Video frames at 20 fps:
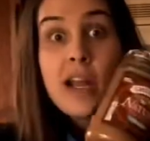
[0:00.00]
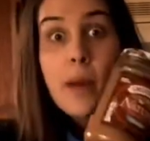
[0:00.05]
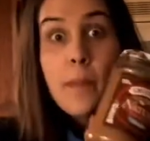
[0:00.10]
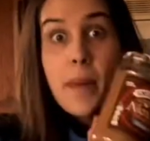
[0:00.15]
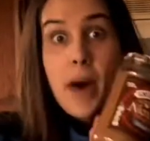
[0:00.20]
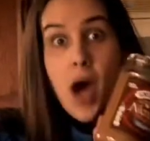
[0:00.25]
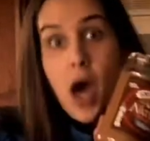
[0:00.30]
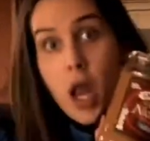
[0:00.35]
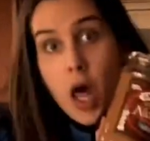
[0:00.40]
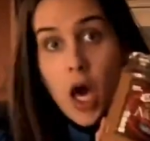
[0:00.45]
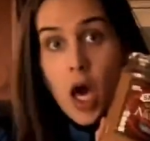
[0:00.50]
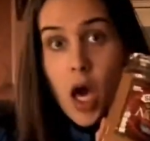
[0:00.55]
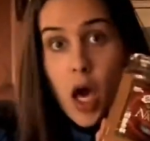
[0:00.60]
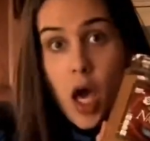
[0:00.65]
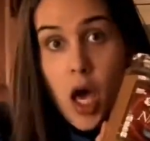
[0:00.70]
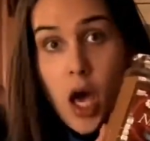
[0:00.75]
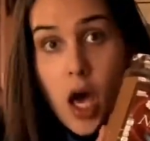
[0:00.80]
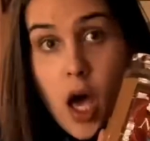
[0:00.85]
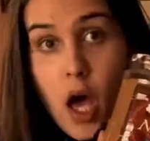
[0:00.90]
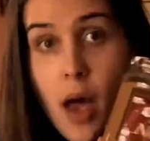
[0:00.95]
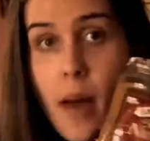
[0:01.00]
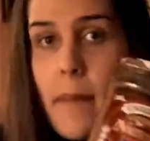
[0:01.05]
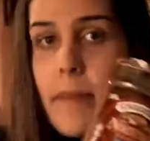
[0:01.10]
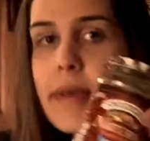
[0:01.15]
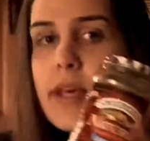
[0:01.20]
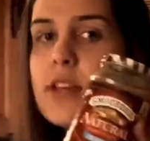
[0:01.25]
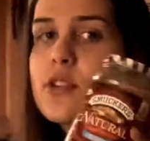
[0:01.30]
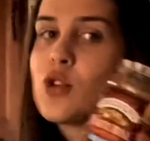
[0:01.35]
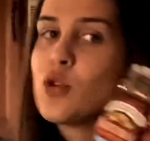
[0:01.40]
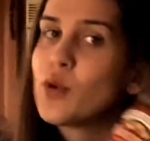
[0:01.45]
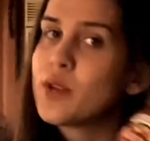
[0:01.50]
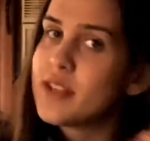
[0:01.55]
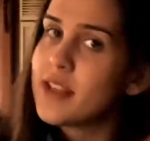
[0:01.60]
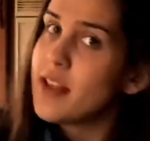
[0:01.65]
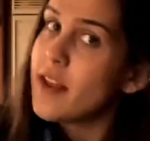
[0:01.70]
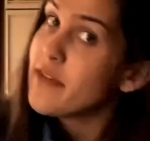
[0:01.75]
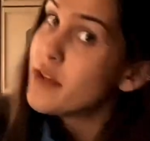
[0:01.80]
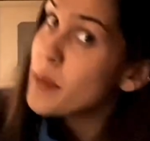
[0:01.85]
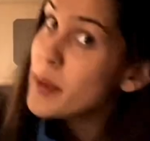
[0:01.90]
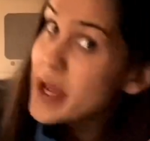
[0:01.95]
butter, because who doesn't
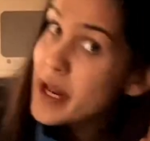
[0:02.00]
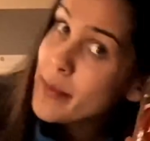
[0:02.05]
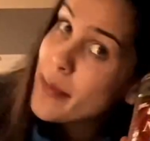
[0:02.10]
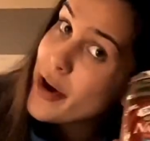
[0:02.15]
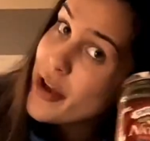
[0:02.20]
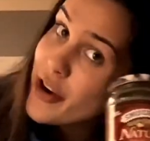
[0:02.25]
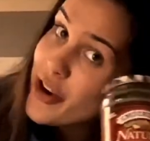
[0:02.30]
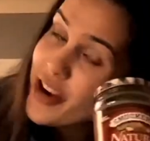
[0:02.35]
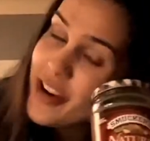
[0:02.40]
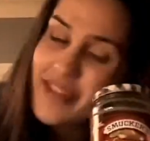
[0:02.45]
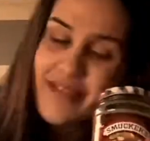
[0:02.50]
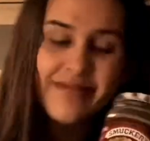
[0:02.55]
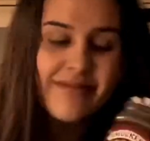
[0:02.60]
love their peanut butter?